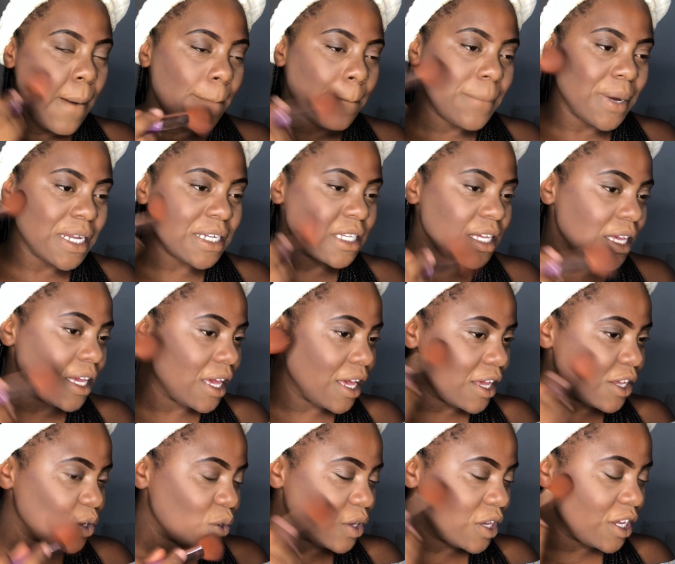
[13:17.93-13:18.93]
But here,
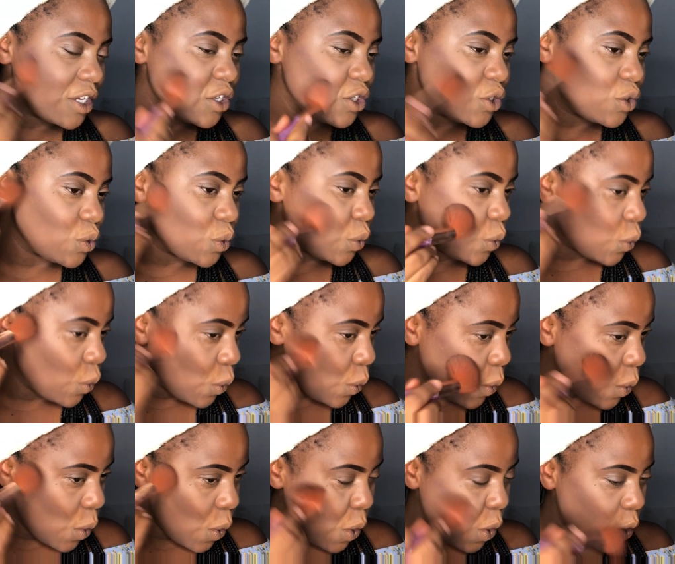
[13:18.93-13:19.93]
you get to
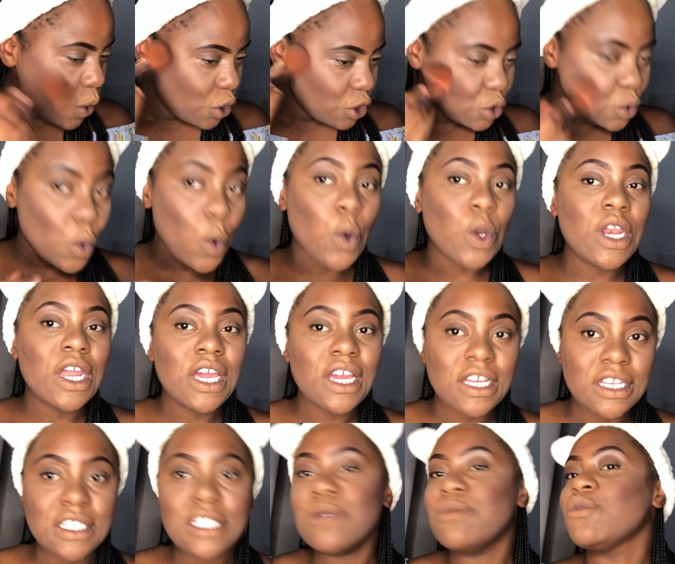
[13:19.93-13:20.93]

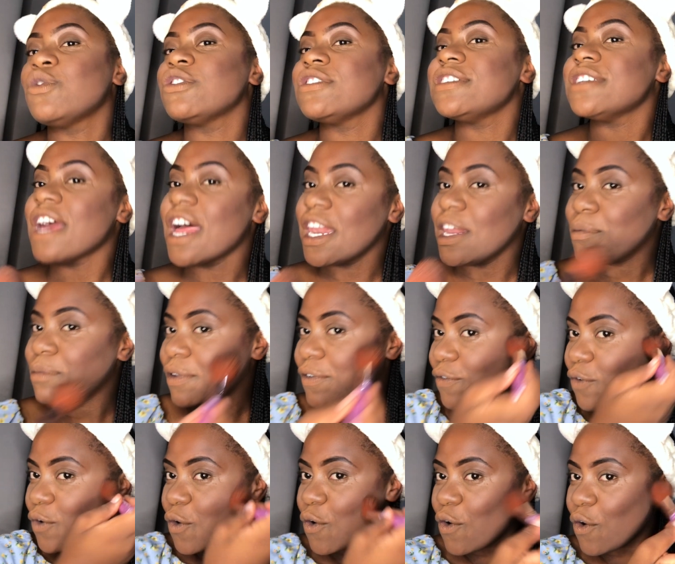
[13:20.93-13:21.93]
connect emotionally
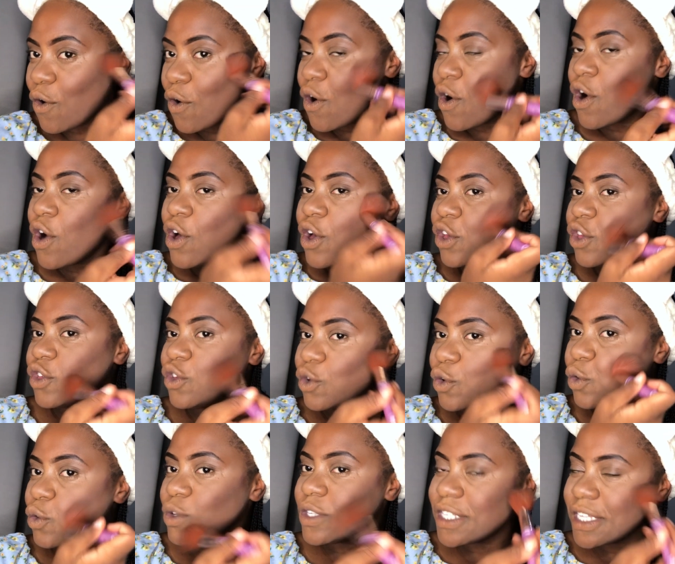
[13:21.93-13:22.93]
before
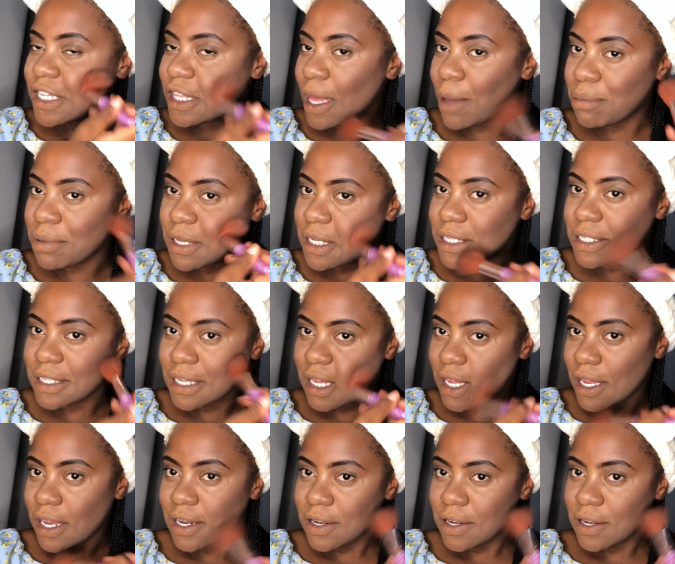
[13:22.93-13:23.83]
you see that person.